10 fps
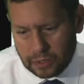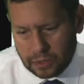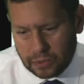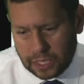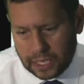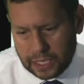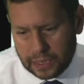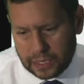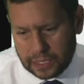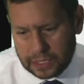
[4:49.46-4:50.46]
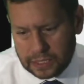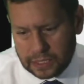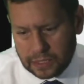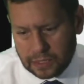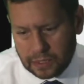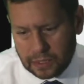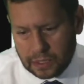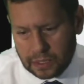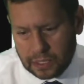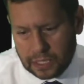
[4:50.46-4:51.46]
okay, this
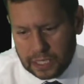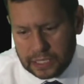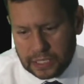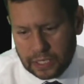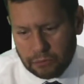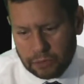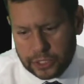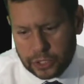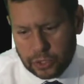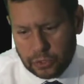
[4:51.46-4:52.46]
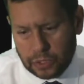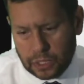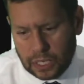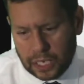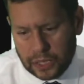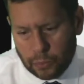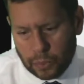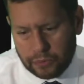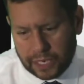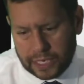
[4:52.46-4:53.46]
is the original, and the
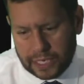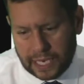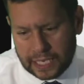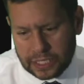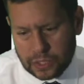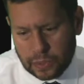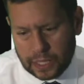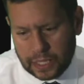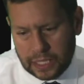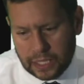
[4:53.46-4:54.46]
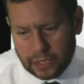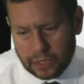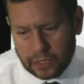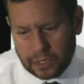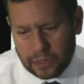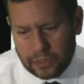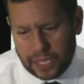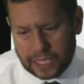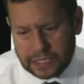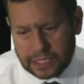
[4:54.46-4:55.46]
one right next to it here,
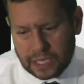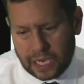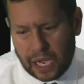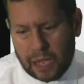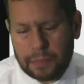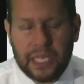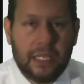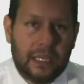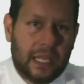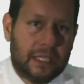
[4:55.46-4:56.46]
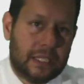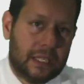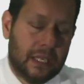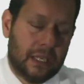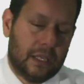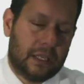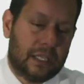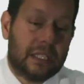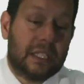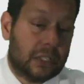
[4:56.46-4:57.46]
that's the copy. That's the
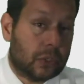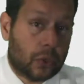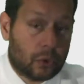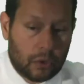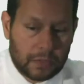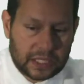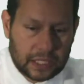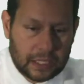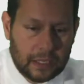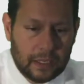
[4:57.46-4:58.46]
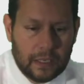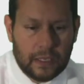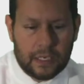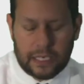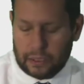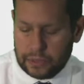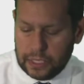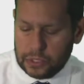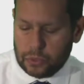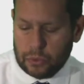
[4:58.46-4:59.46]
sister chromatid. Now
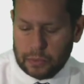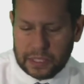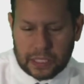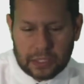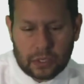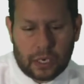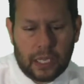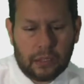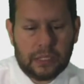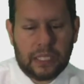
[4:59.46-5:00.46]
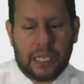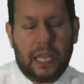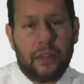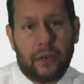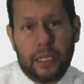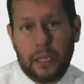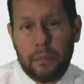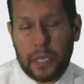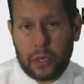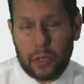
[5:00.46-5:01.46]
these chromatids are held together in the
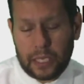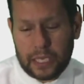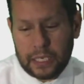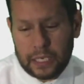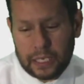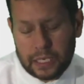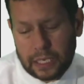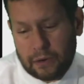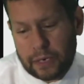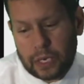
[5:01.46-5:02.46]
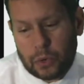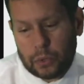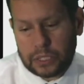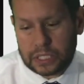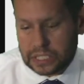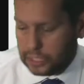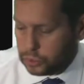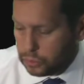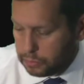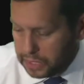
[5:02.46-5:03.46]
middle in an area called the
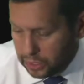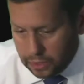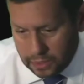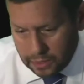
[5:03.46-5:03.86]
centromere.